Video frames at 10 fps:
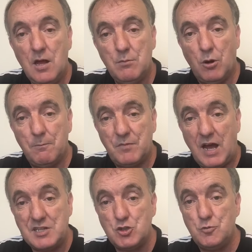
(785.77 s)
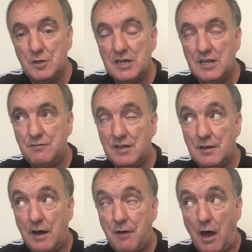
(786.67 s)
But I do believe, and
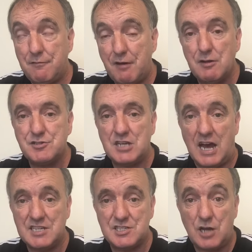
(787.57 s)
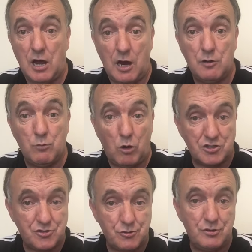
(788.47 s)
I felt it as I
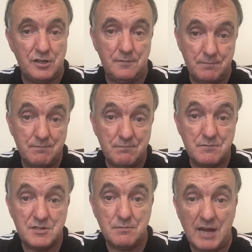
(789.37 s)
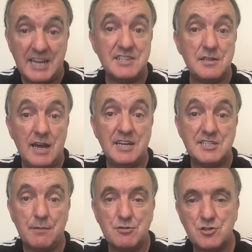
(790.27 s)
watched through the eight
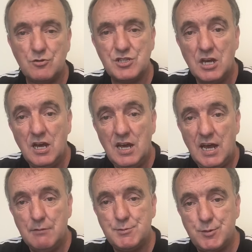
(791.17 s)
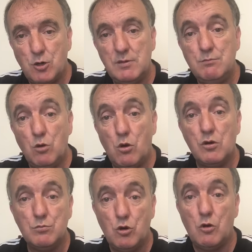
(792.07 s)
episodes, it was becoming more
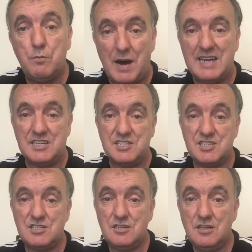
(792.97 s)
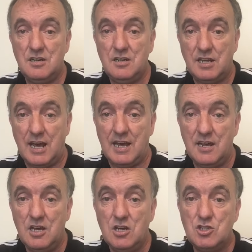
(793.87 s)
and more biased, yeah,
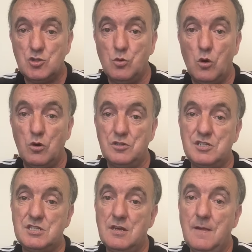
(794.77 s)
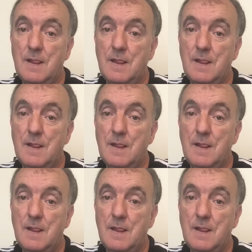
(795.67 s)
towards